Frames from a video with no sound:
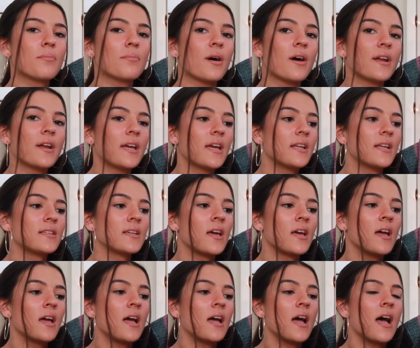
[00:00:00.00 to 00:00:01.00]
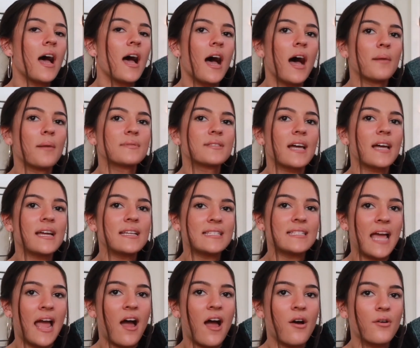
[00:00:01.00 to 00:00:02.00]
put it upside
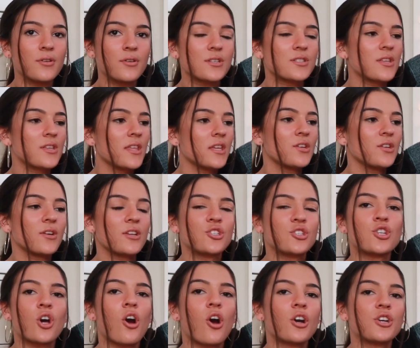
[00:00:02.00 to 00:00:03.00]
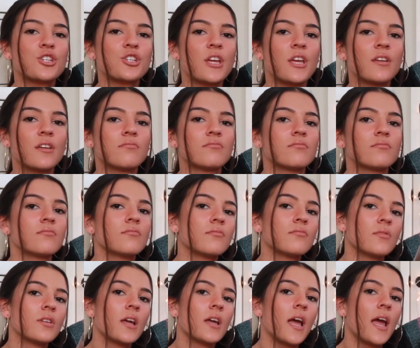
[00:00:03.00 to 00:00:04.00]
down so then you can charge it
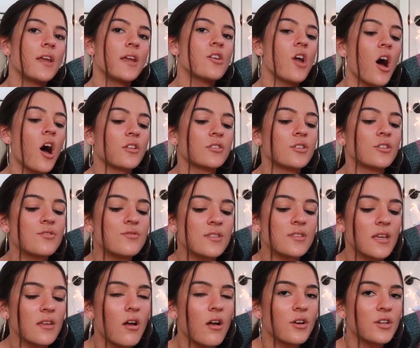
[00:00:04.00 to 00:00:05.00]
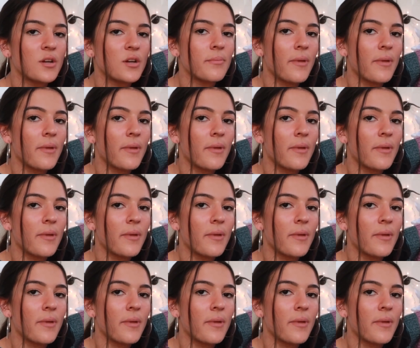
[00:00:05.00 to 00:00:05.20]
and not lose it on your